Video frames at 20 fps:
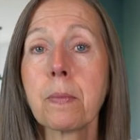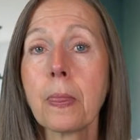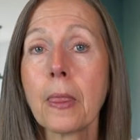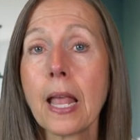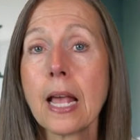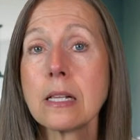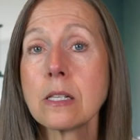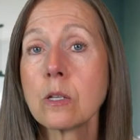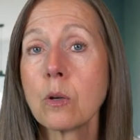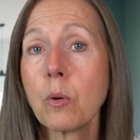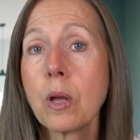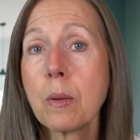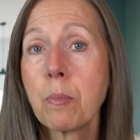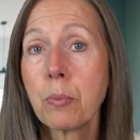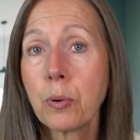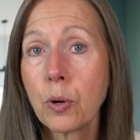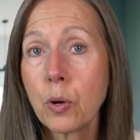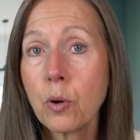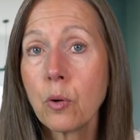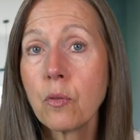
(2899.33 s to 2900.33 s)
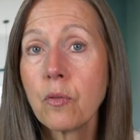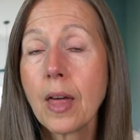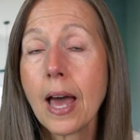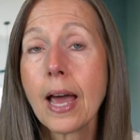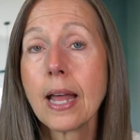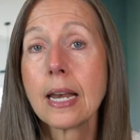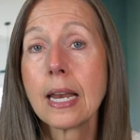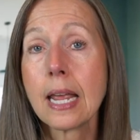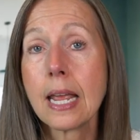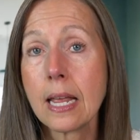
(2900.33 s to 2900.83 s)
And so he proved
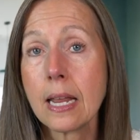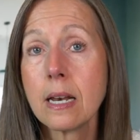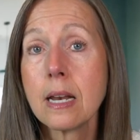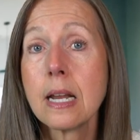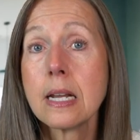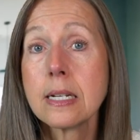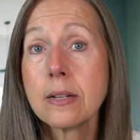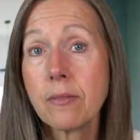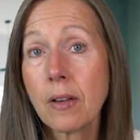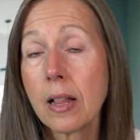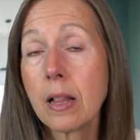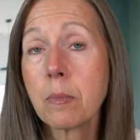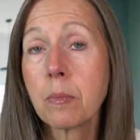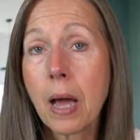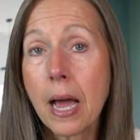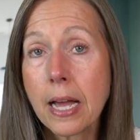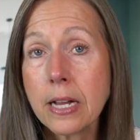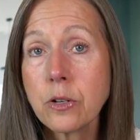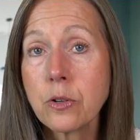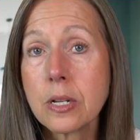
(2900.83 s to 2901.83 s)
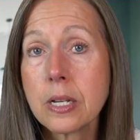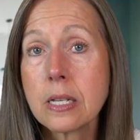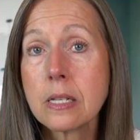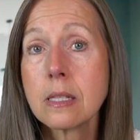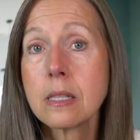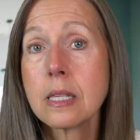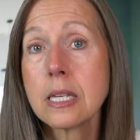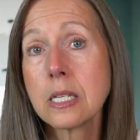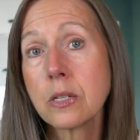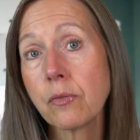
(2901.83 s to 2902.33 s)
that in developed
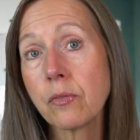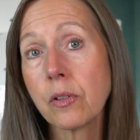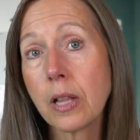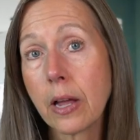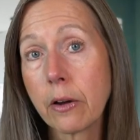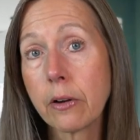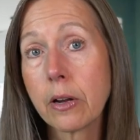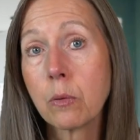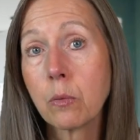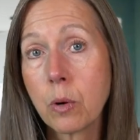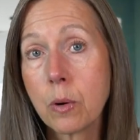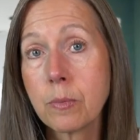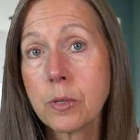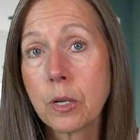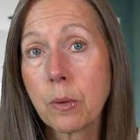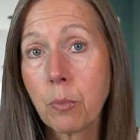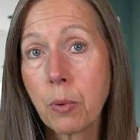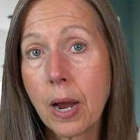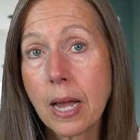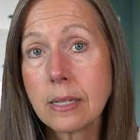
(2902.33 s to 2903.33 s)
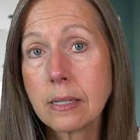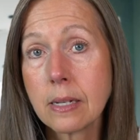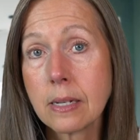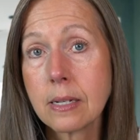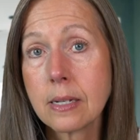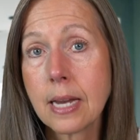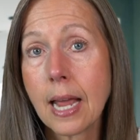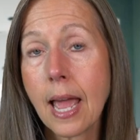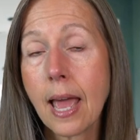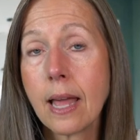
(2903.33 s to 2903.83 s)
countries, these filarial worms are
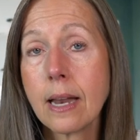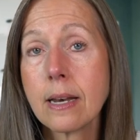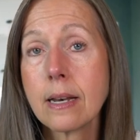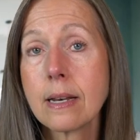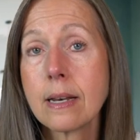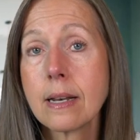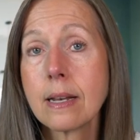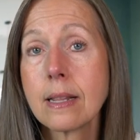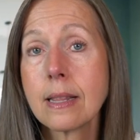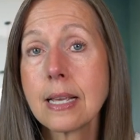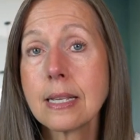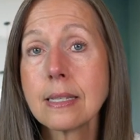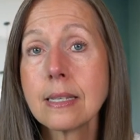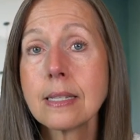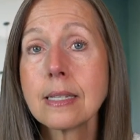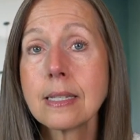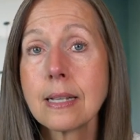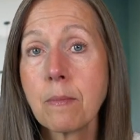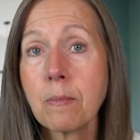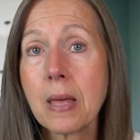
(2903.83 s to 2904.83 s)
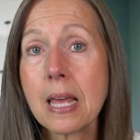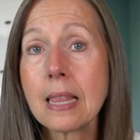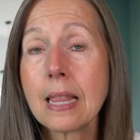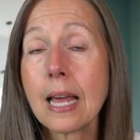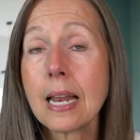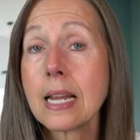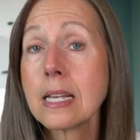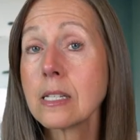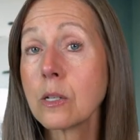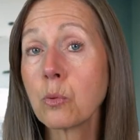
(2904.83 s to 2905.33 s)
present. And this is something
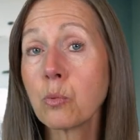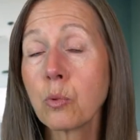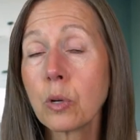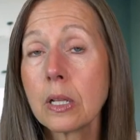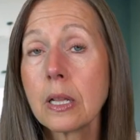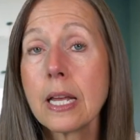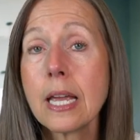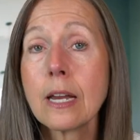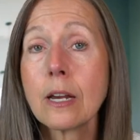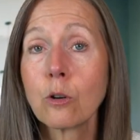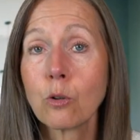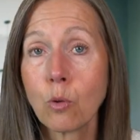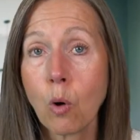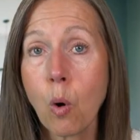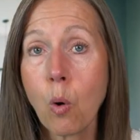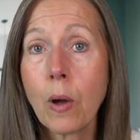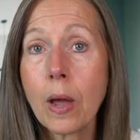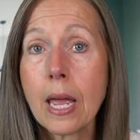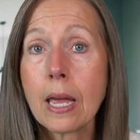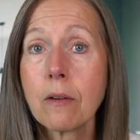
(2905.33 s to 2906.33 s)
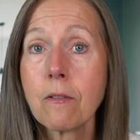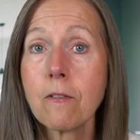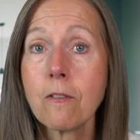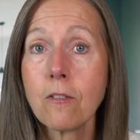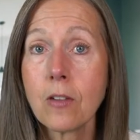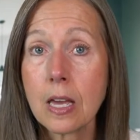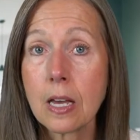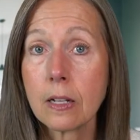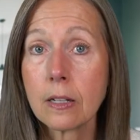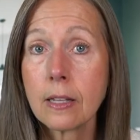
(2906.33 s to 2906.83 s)
that is a really growing
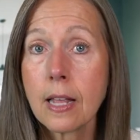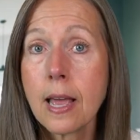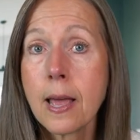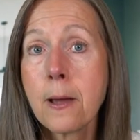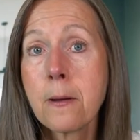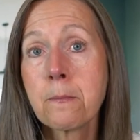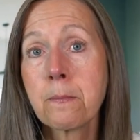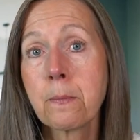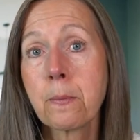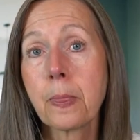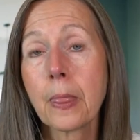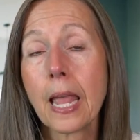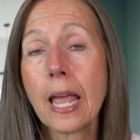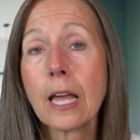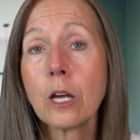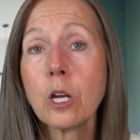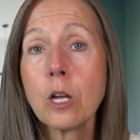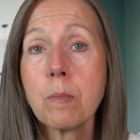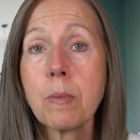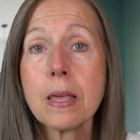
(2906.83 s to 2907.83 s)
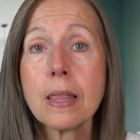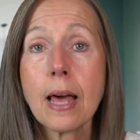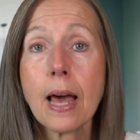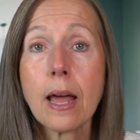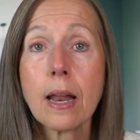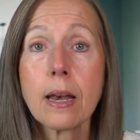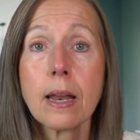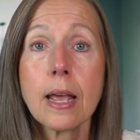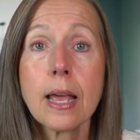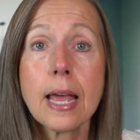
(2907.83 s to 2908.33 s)
field. It could be
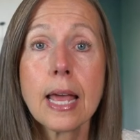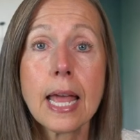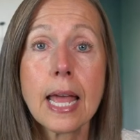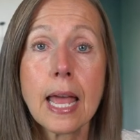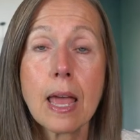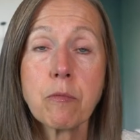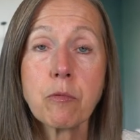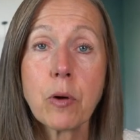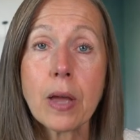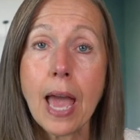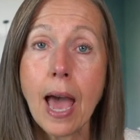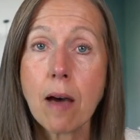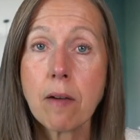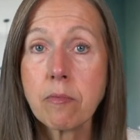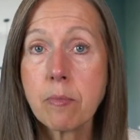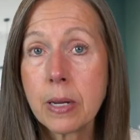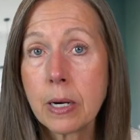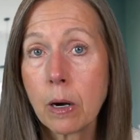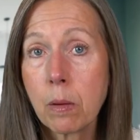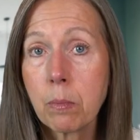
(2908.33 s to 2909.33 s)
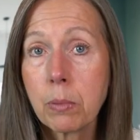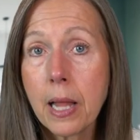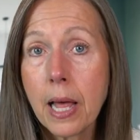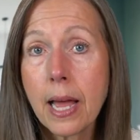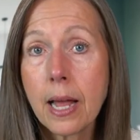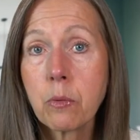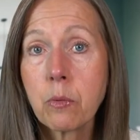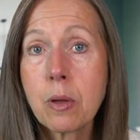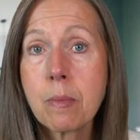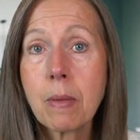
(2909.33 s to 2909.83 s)
that if we have them in our
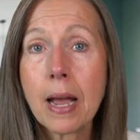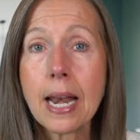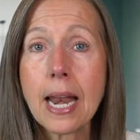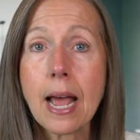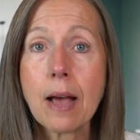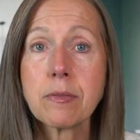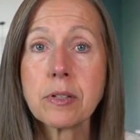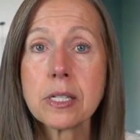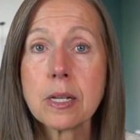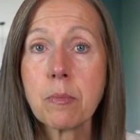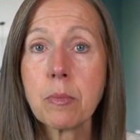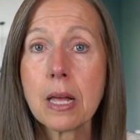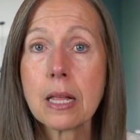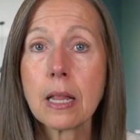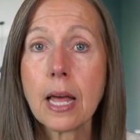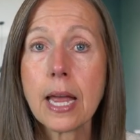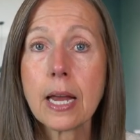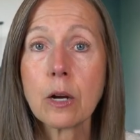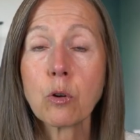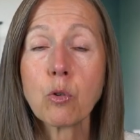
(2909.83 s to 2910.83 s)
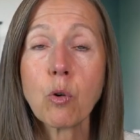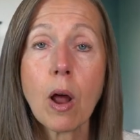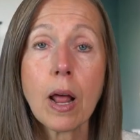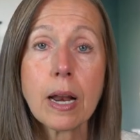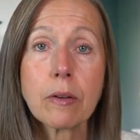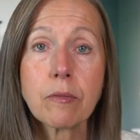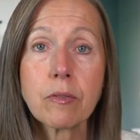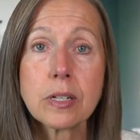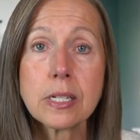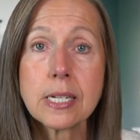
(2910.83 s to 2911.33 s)
blood, we might have something like
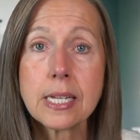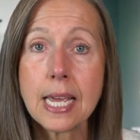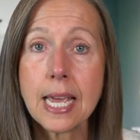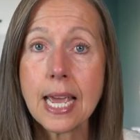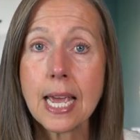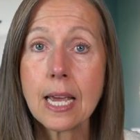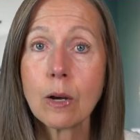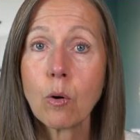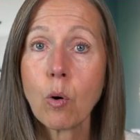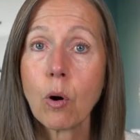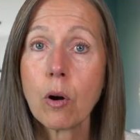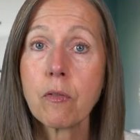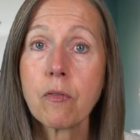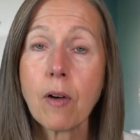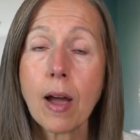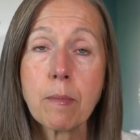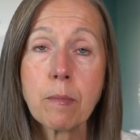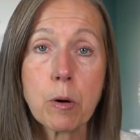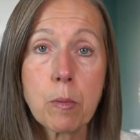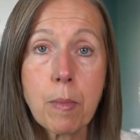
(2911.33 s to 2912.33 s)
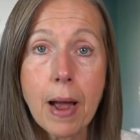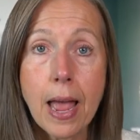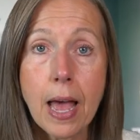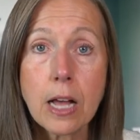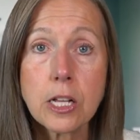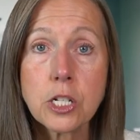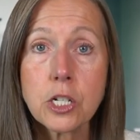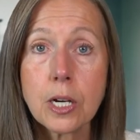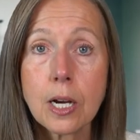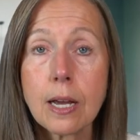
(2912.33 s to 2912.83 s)
chronic fatigue or
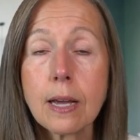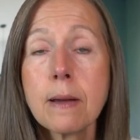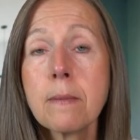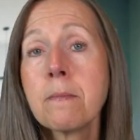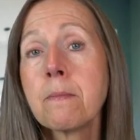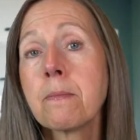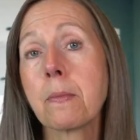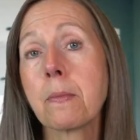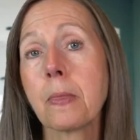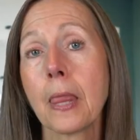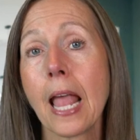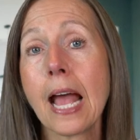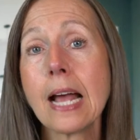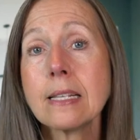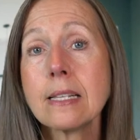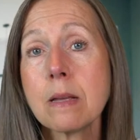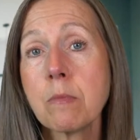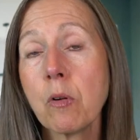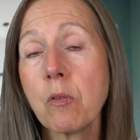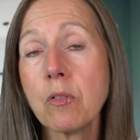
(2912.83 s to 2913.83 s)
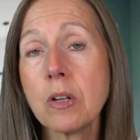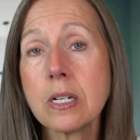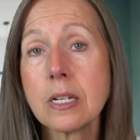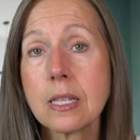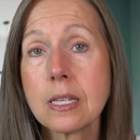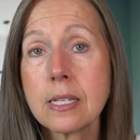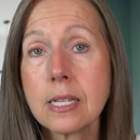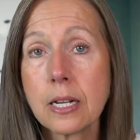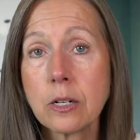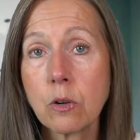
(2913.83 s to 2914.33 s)
fibromyalgia. As they move into
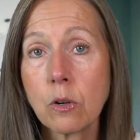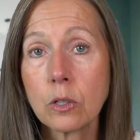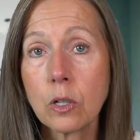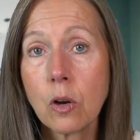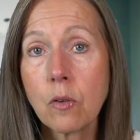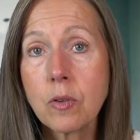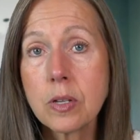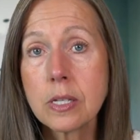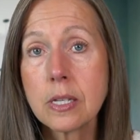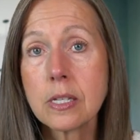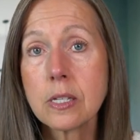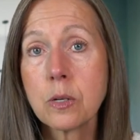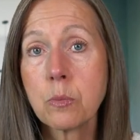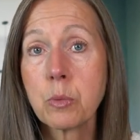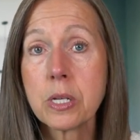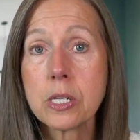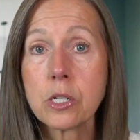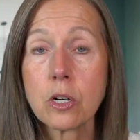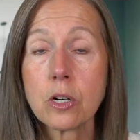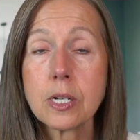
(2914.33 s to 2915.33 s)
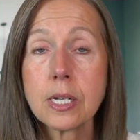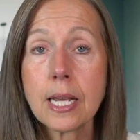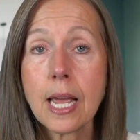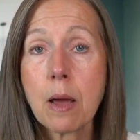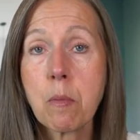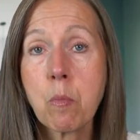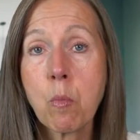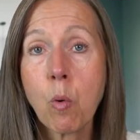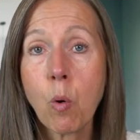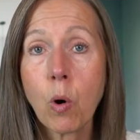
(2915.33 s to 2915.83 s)
the central nervous system, we start to
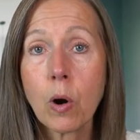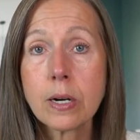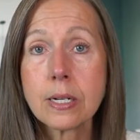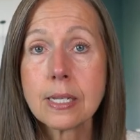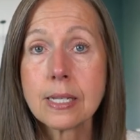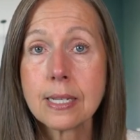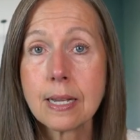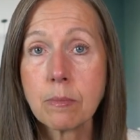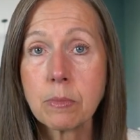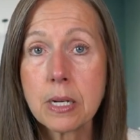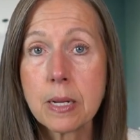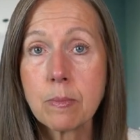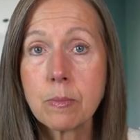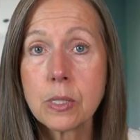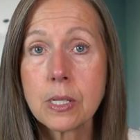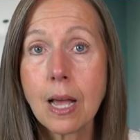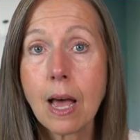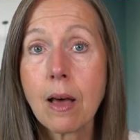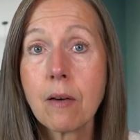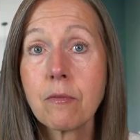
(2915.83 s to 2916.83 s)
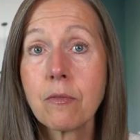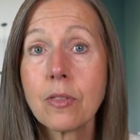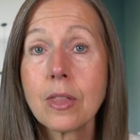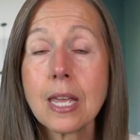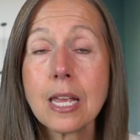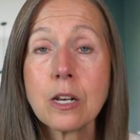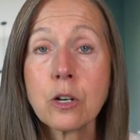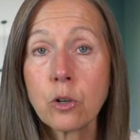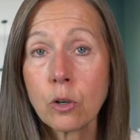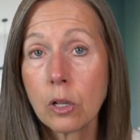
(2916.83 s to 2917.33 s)
get more symptoms of
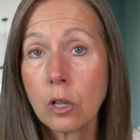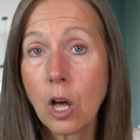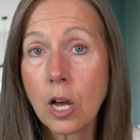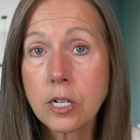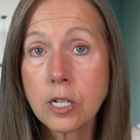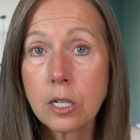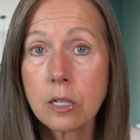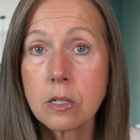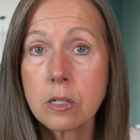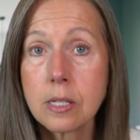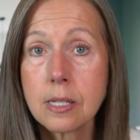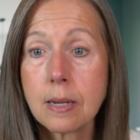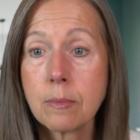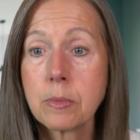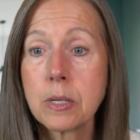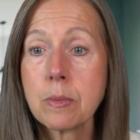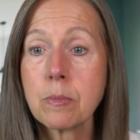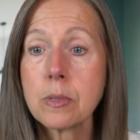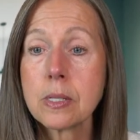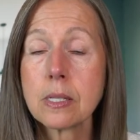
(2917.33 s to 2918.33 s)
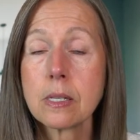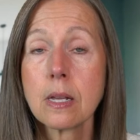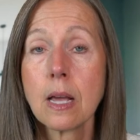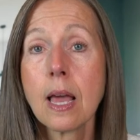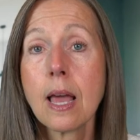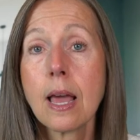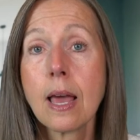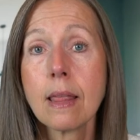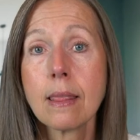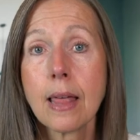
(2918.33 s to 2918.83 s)
the neurological symptoms
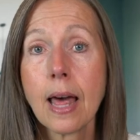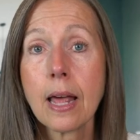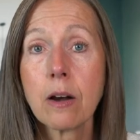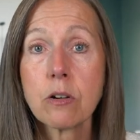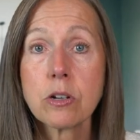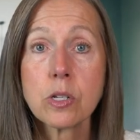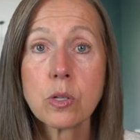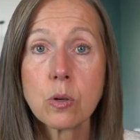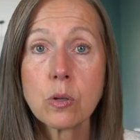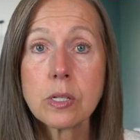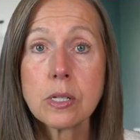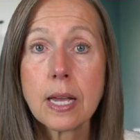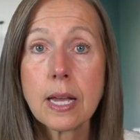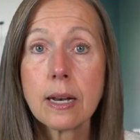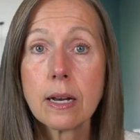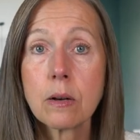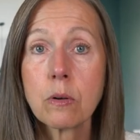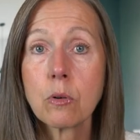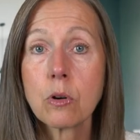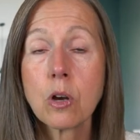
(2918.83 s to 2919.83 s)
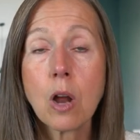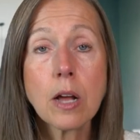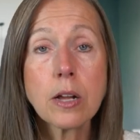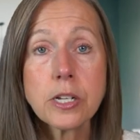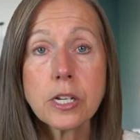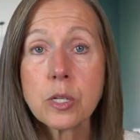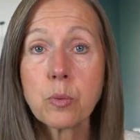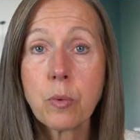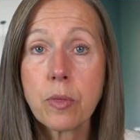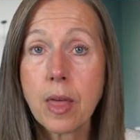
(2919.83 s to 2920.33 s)
that are associated, not
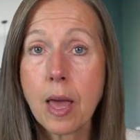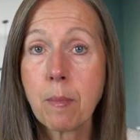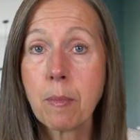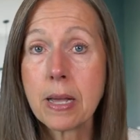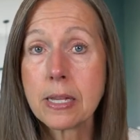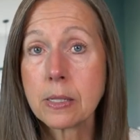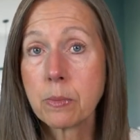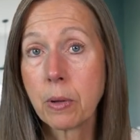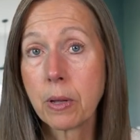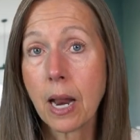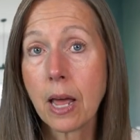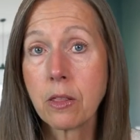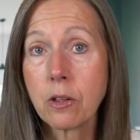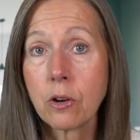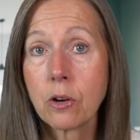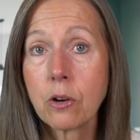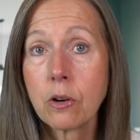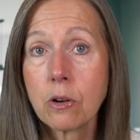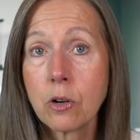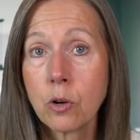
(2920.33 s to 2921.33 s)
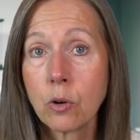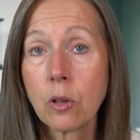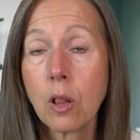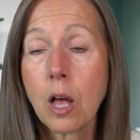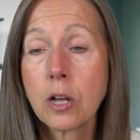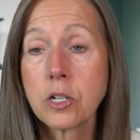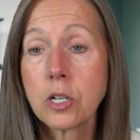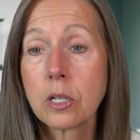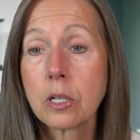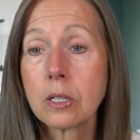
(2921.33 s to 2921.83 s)
just with MS, but other
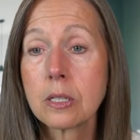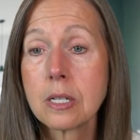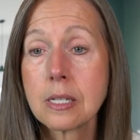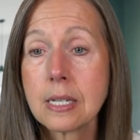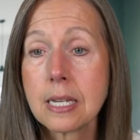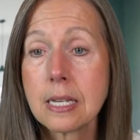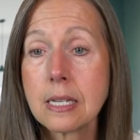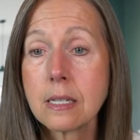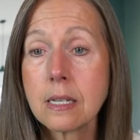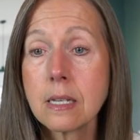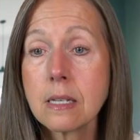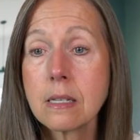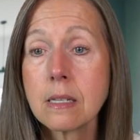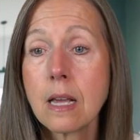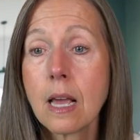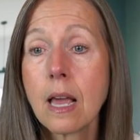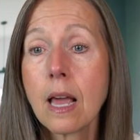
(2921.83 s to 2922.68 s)
neurological diseases.